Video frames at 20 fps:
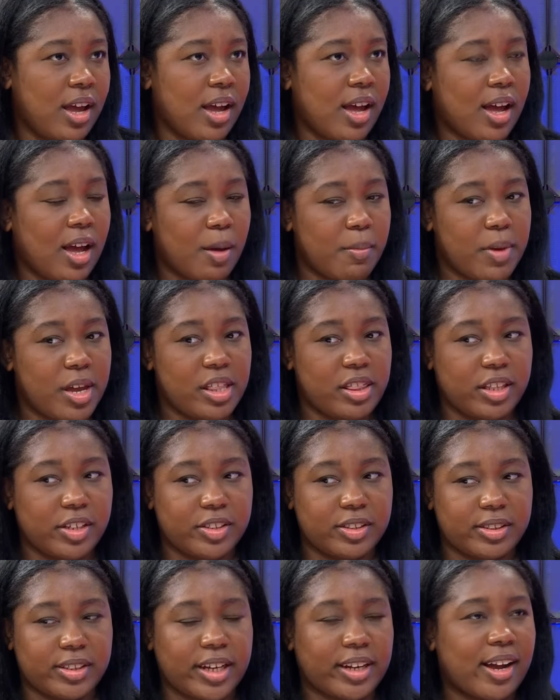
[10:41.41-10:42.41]
um, and
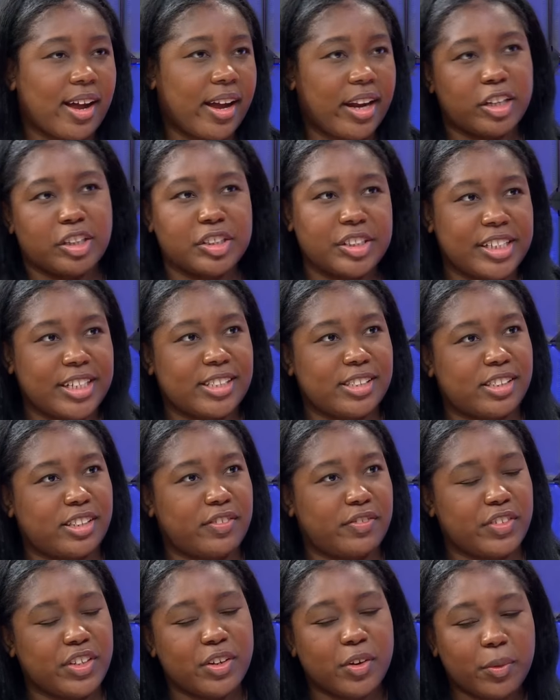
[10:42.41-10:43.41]
there's like a higher chance of
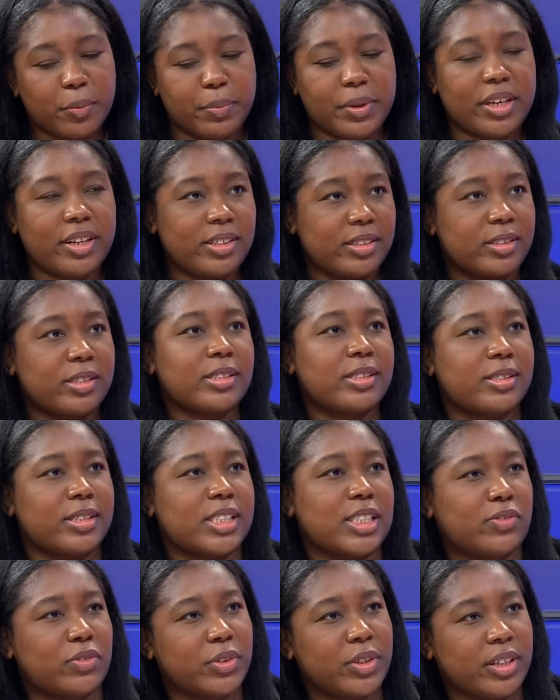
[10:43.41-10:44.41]
you know being
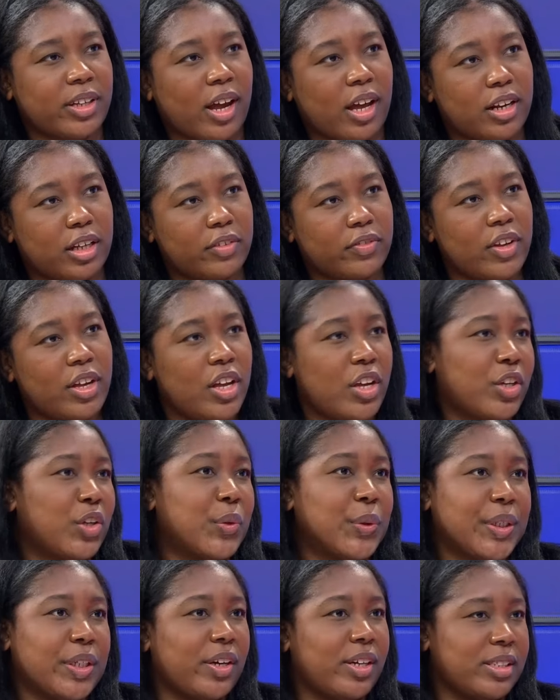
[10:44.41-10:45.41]
successful and kind of
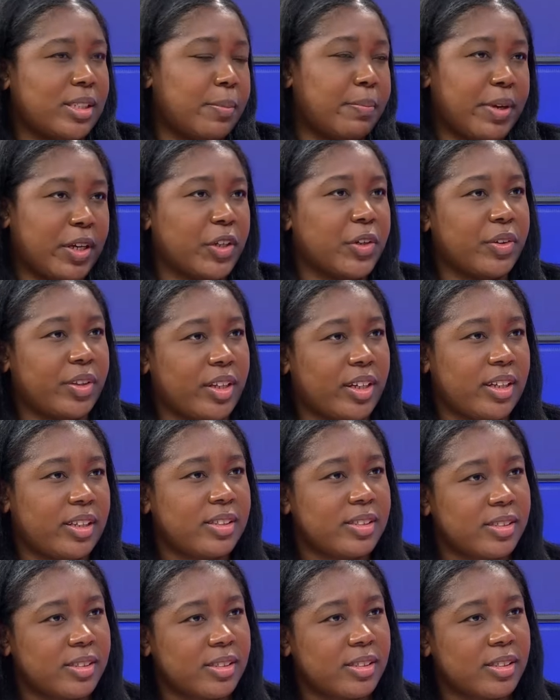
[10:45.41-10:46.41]
going on to bigger
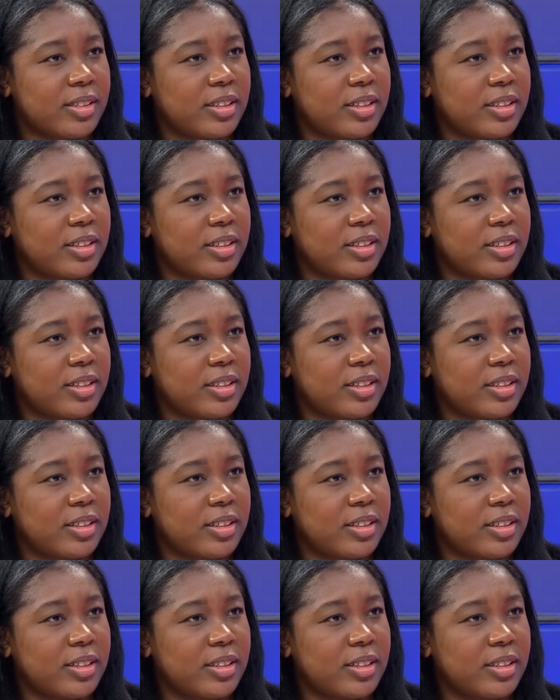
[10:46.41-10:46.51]
things?